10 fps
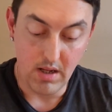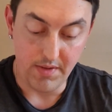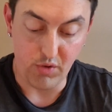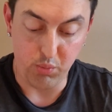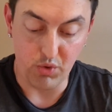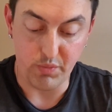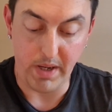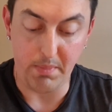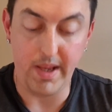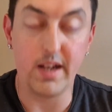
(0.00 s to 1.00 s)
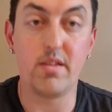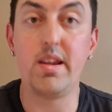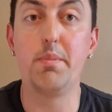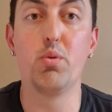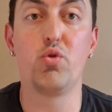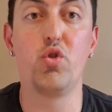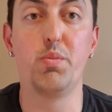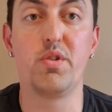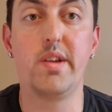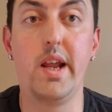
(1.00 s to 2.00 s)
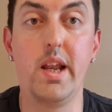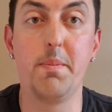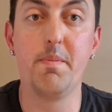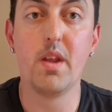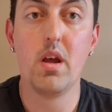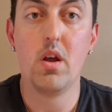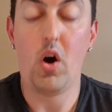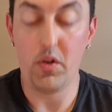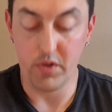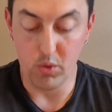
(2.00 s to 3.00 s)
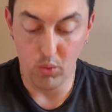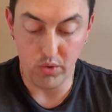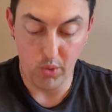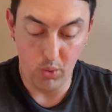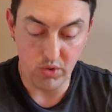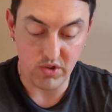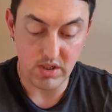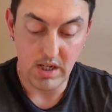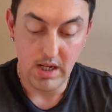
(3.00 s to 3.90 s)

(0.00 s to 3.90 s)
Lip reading: This one's being played at Seabus Super Stadium on the Gold Coast.